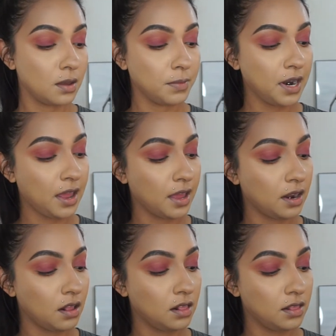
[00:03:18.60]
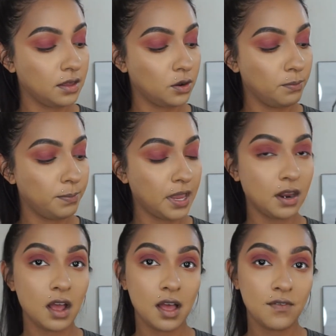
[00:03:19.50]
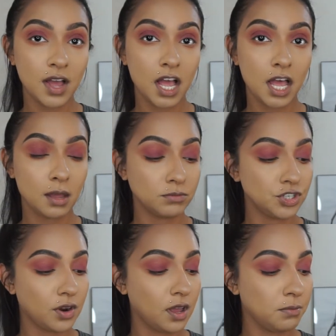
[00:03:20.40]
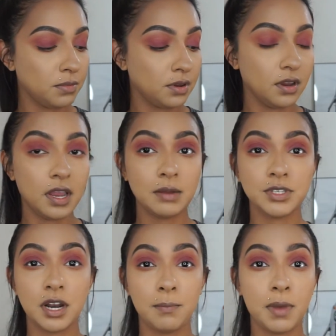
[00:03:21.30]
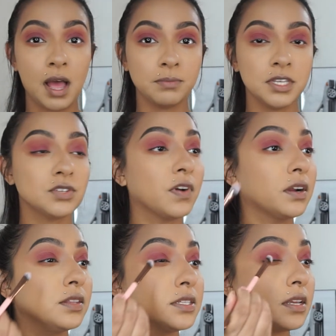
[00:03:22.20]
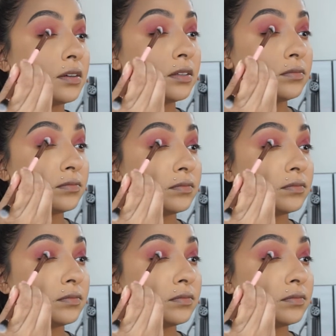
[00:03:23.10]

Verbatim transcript: I'm gonna add a little bit of gumdrop. I'm just gonna pop this right in the center.